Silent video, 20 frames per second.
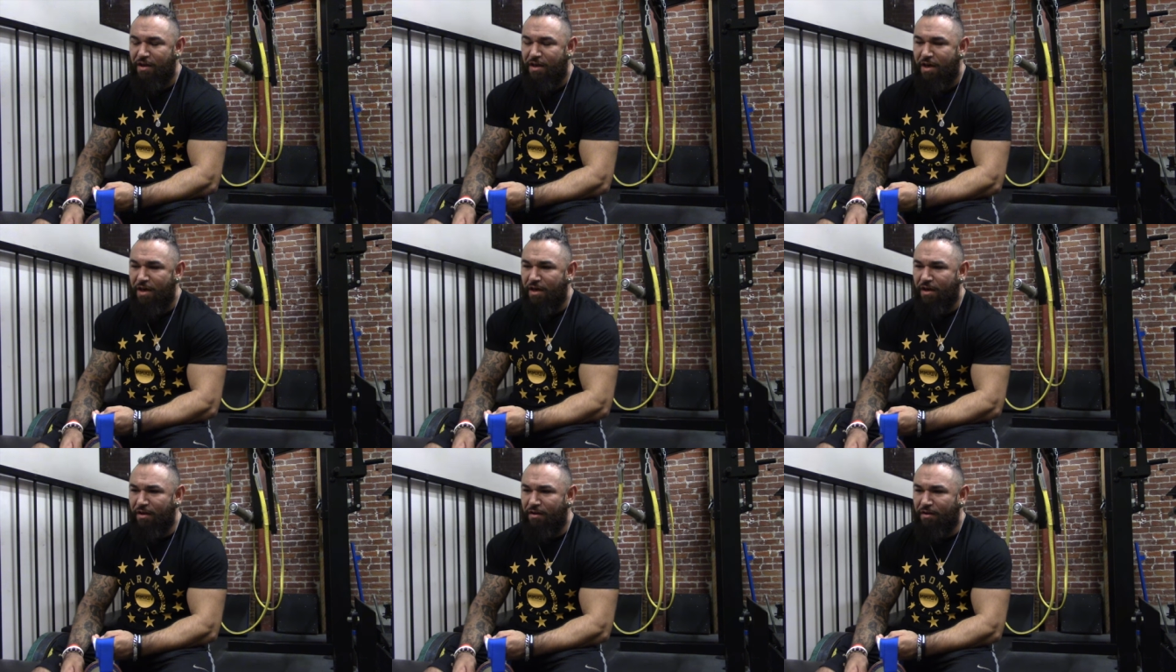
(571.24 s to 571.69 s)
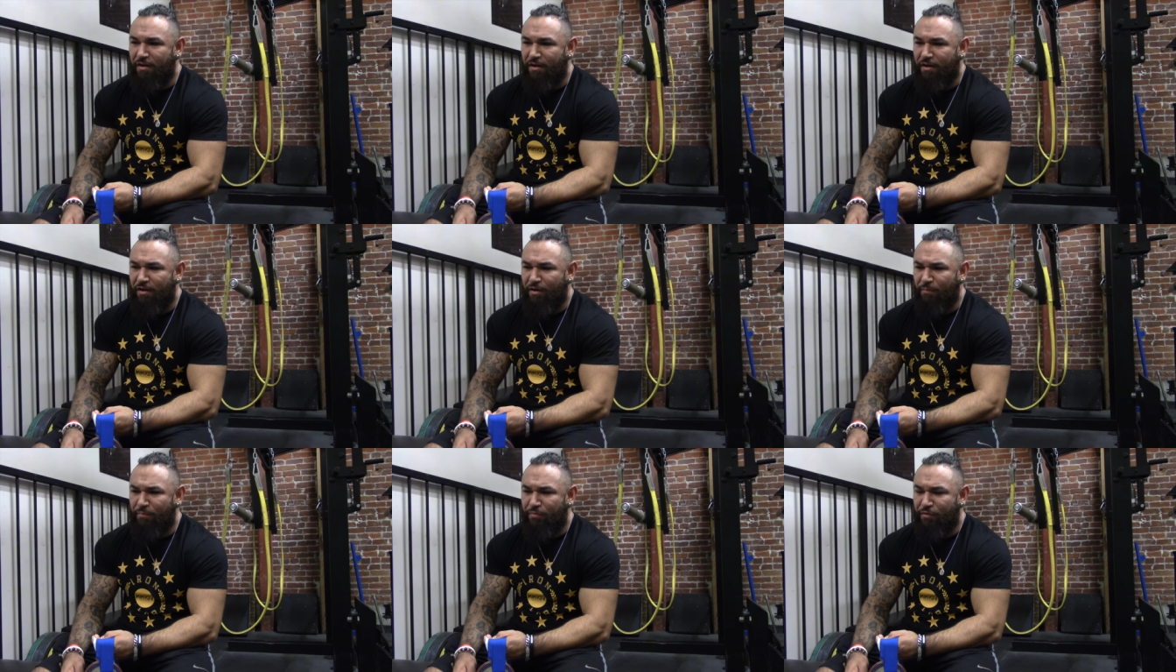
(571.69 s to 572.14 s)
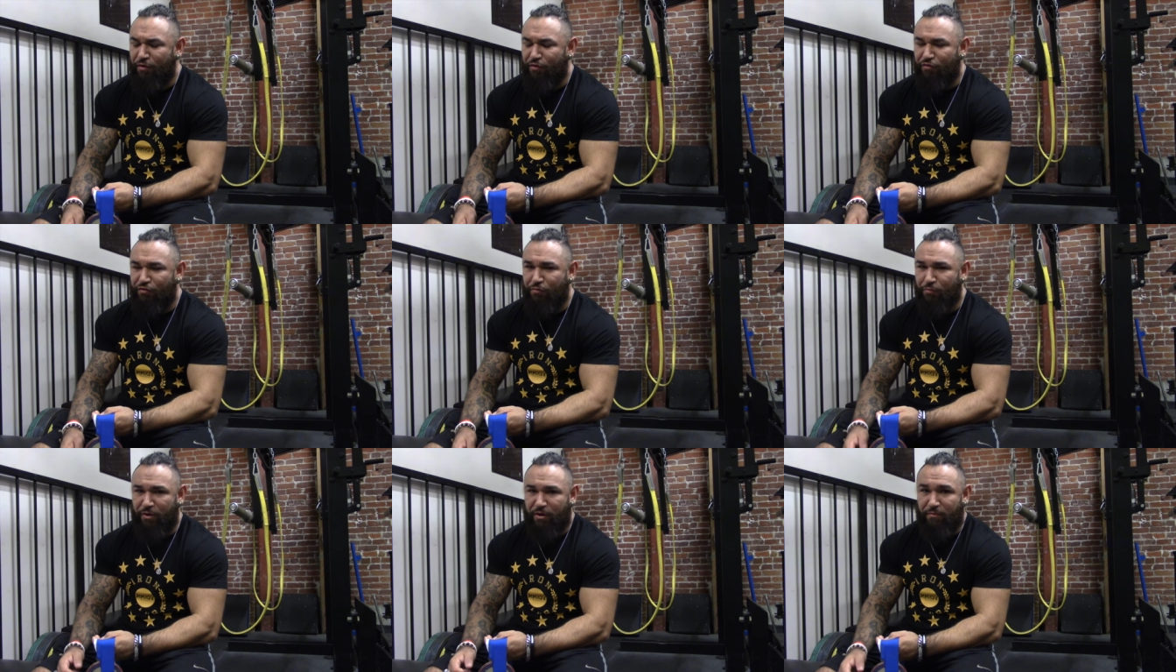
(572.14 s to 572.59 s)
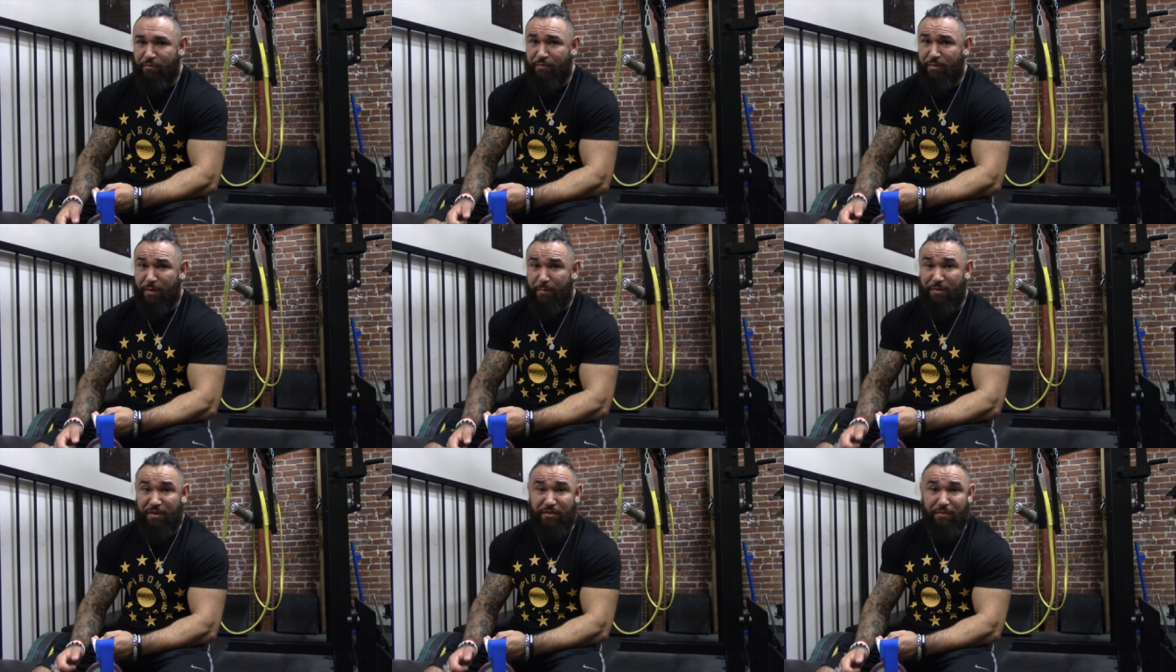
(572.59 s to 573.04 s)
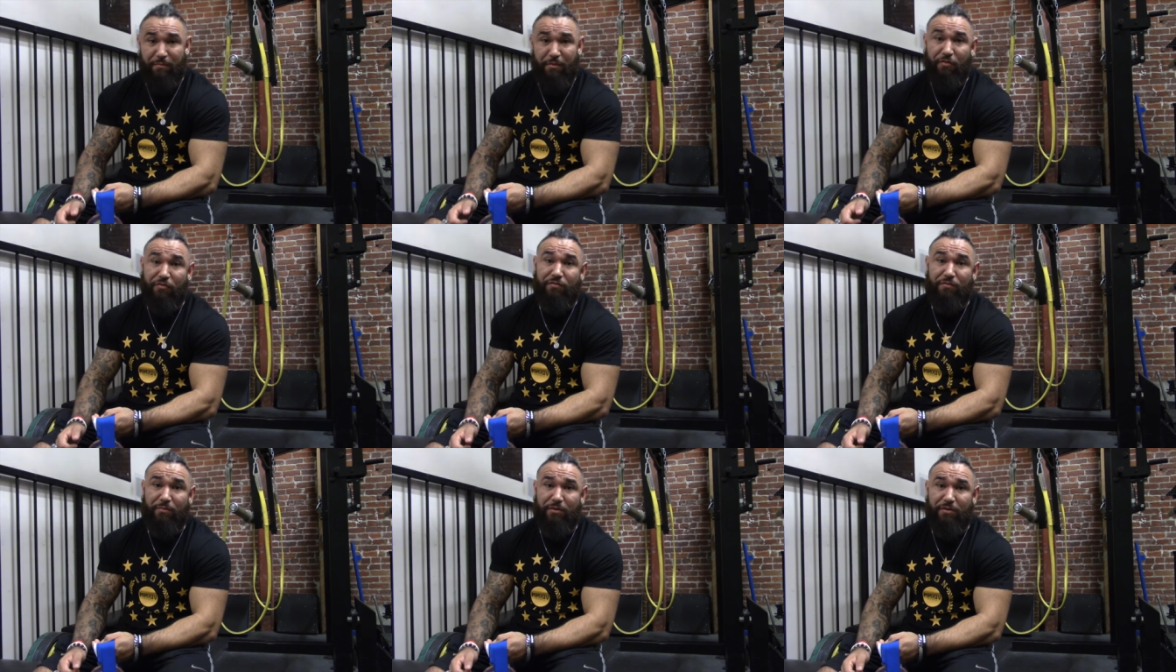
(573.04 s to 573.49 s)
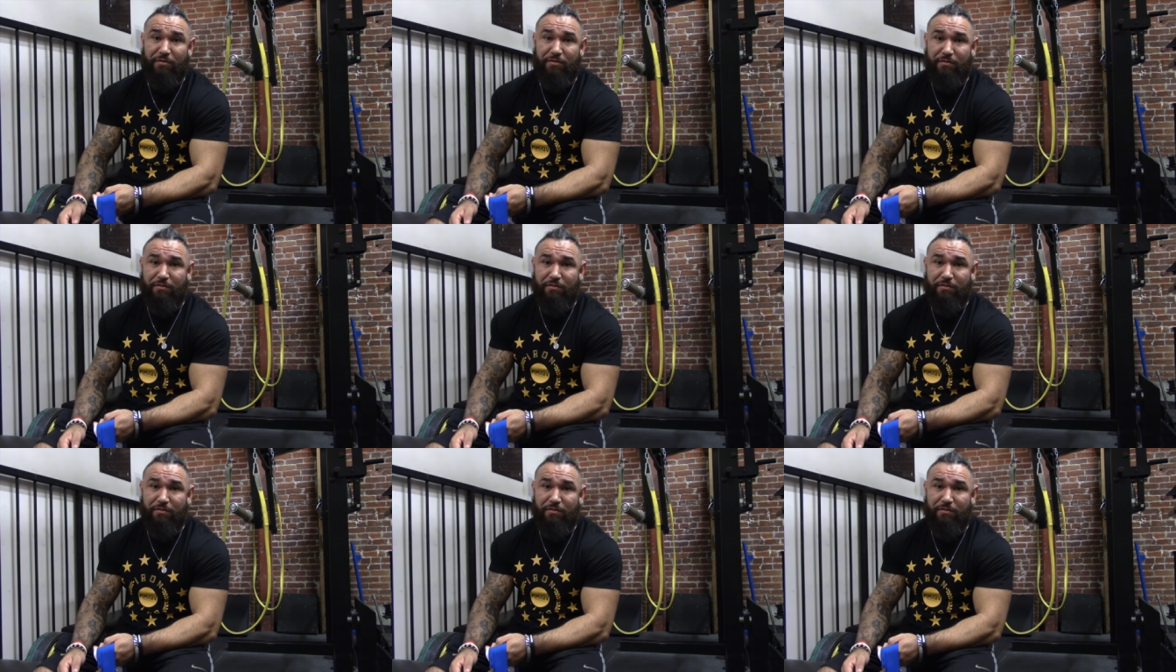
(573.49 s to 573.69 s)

and um, there's three of them that mean the most to me.